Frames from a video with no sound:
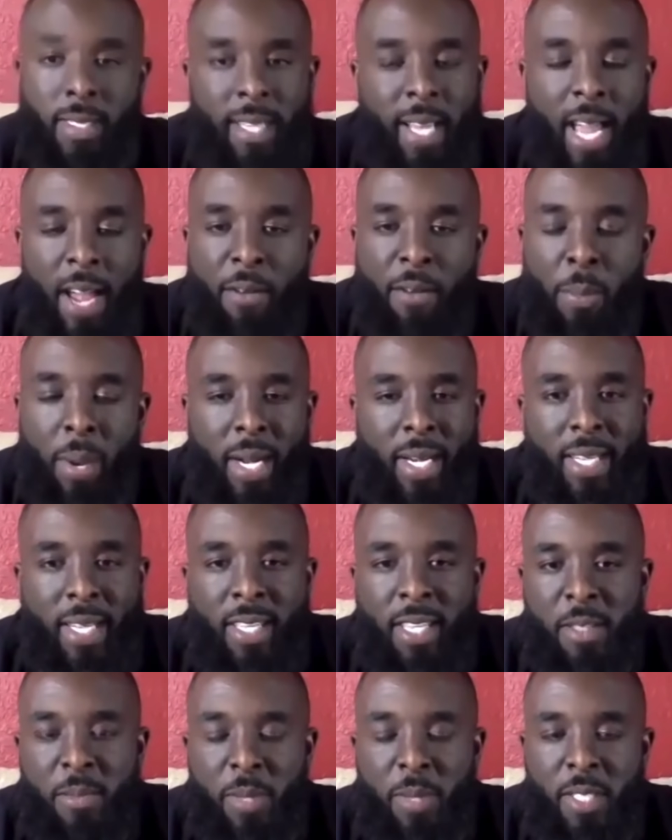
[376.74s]
everybody
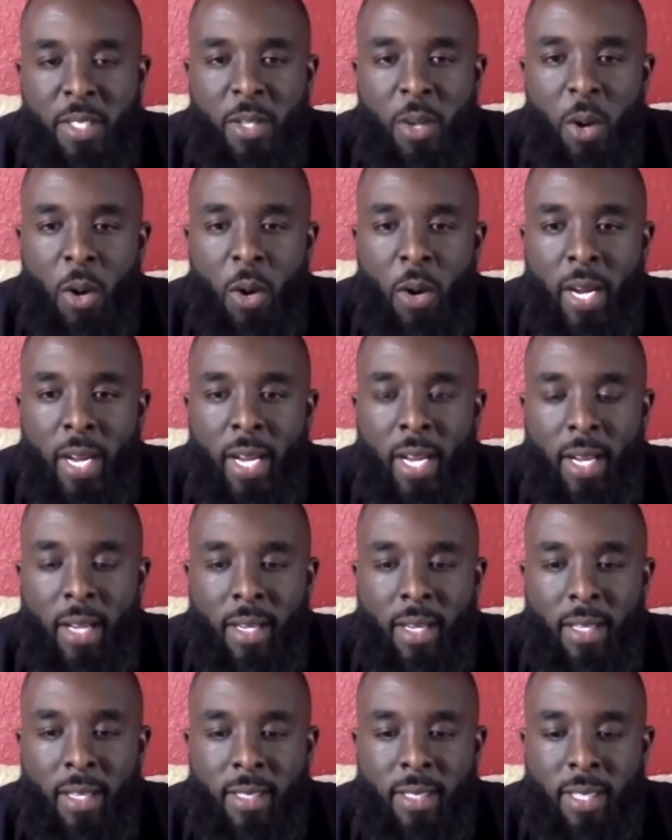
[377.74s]
hears my story and
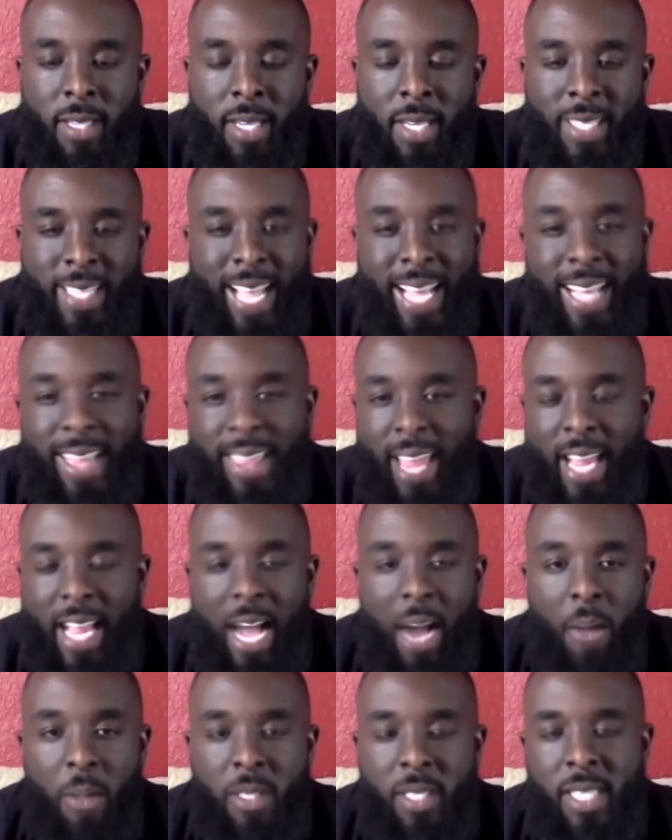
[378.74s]
they think I
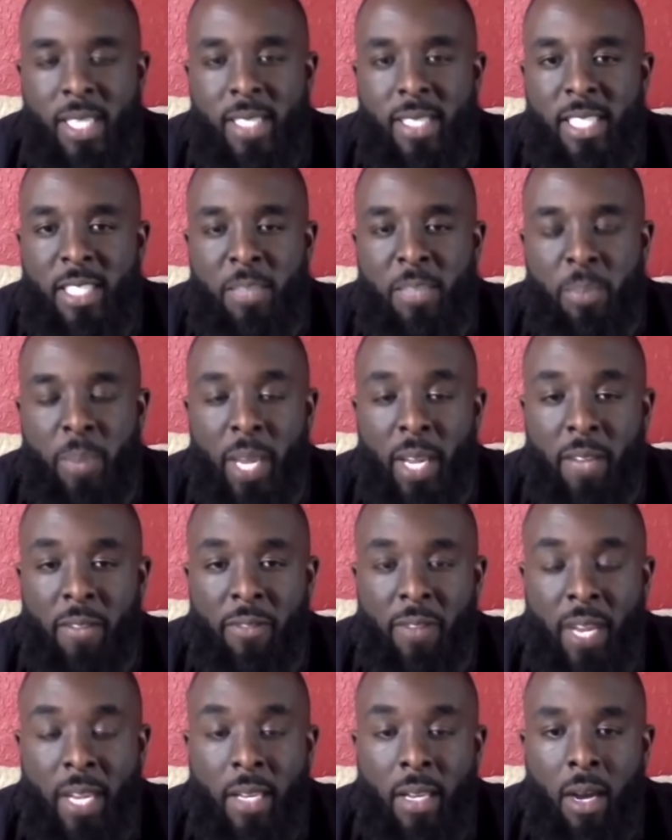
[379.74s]
was just this big
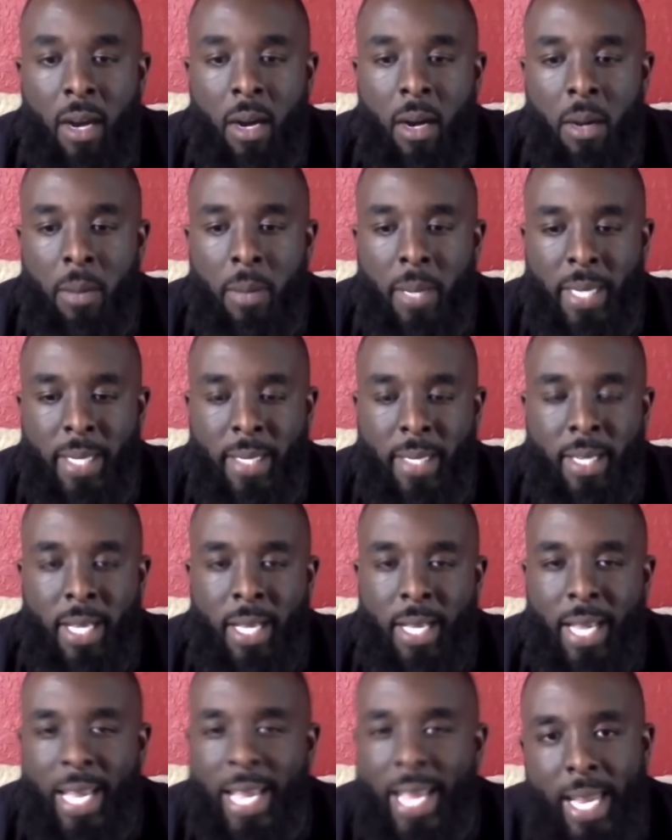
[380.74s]
phenom, and
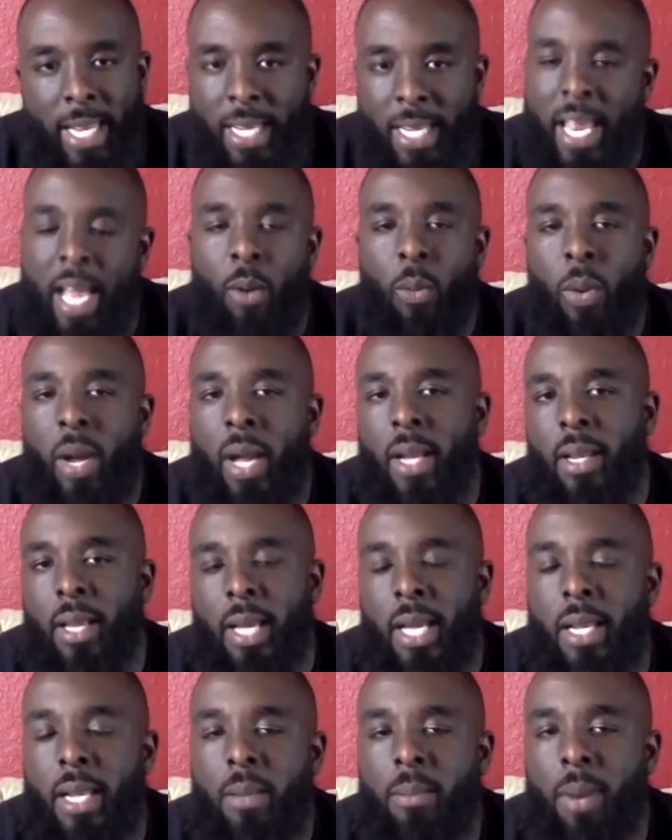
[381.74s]
it ended that way at the
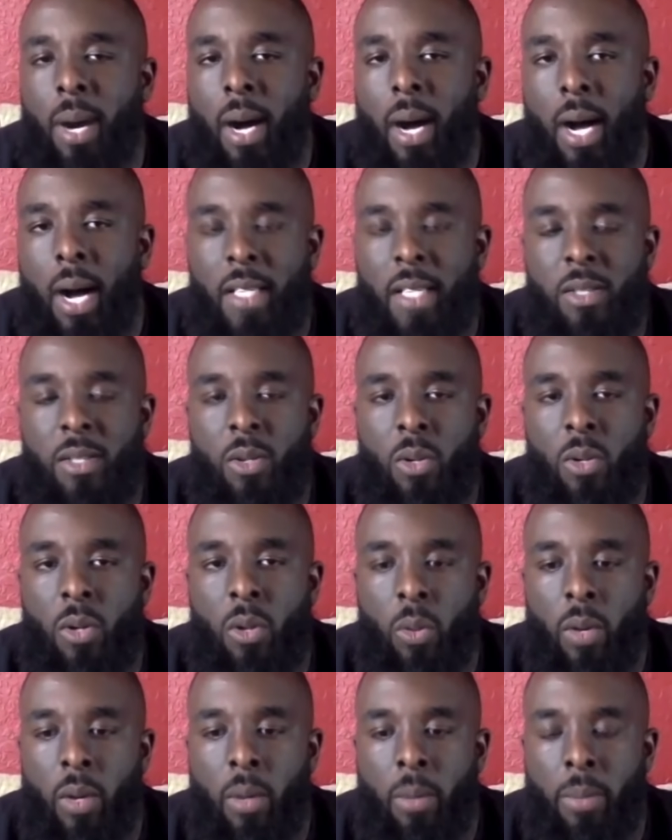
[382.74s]
end of my high school
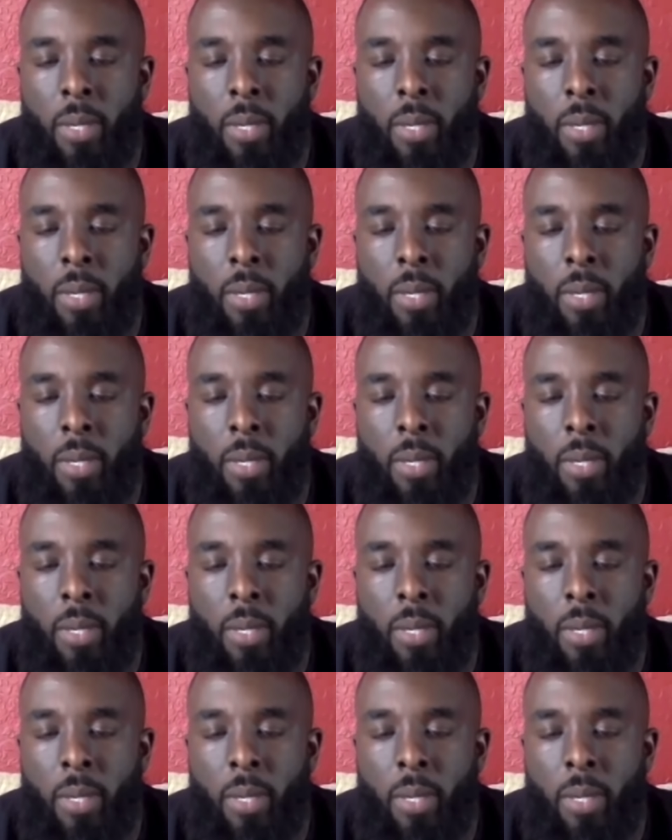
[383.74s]
career.